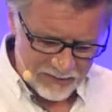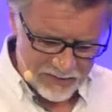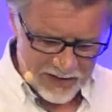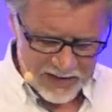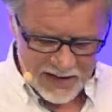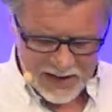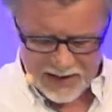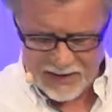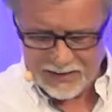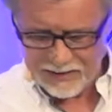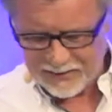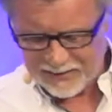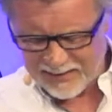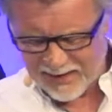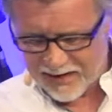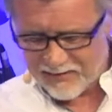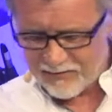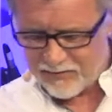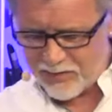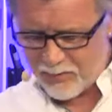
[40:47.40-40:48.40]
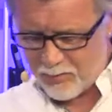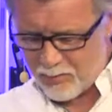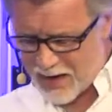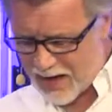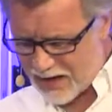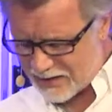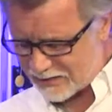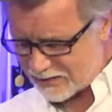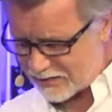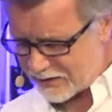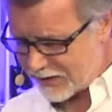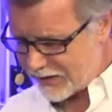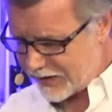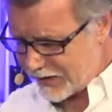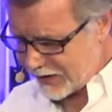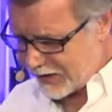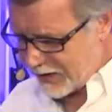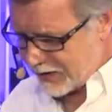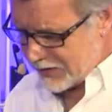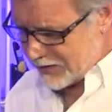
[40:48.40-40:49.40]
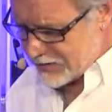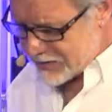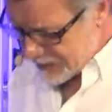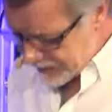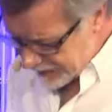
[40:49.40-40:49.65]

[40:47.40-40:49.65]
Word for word: that he has saved the best till